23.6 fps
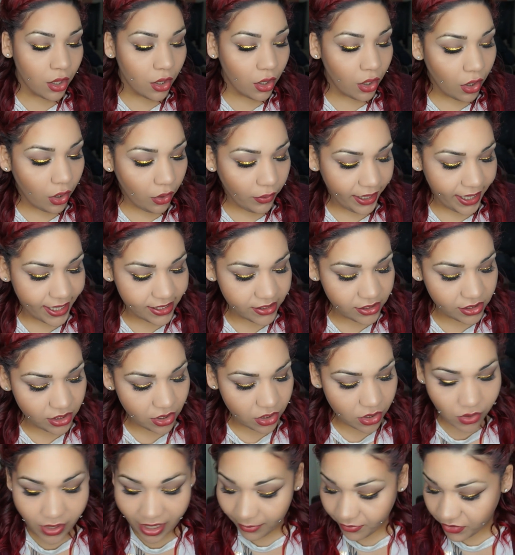Okay,
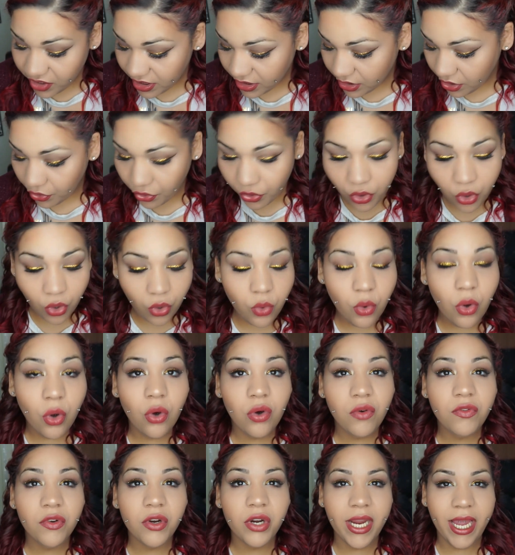so I'm just gonna go
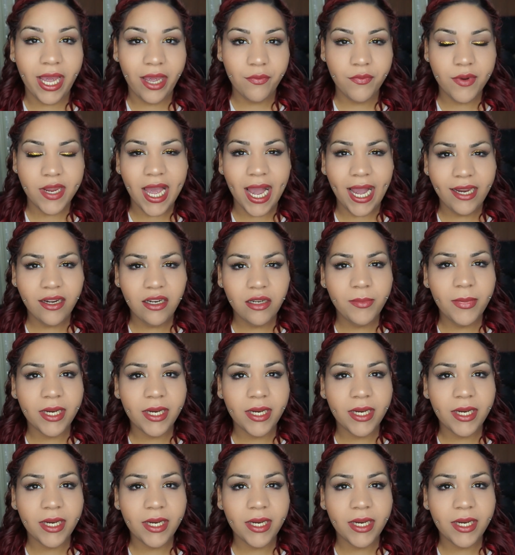over every item